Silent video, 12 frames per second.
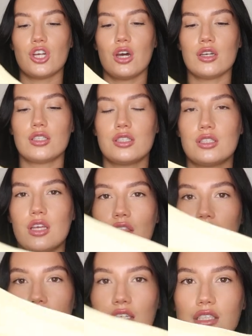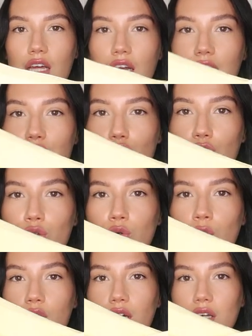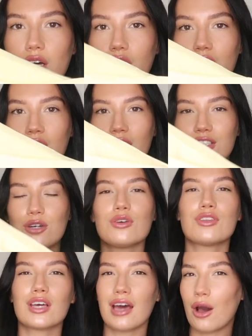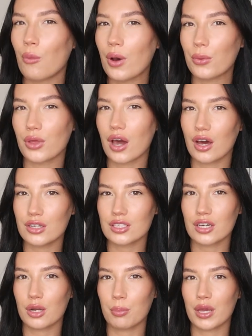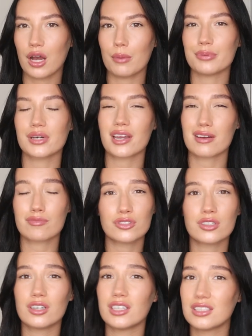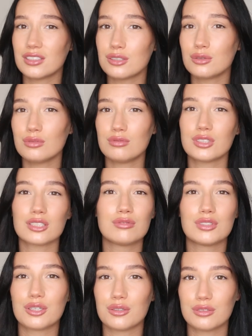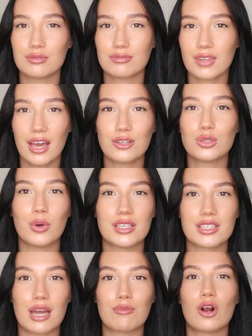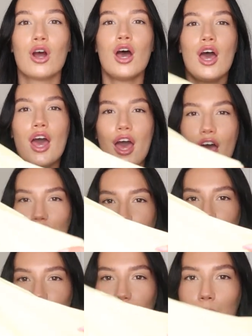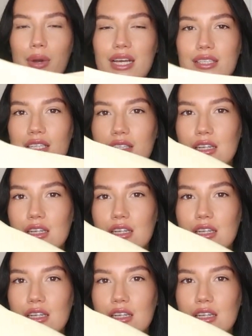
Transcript: just this little I don't know how well the colours are going to pick up on camera. I still don't know how to work this camera. Um, but it's this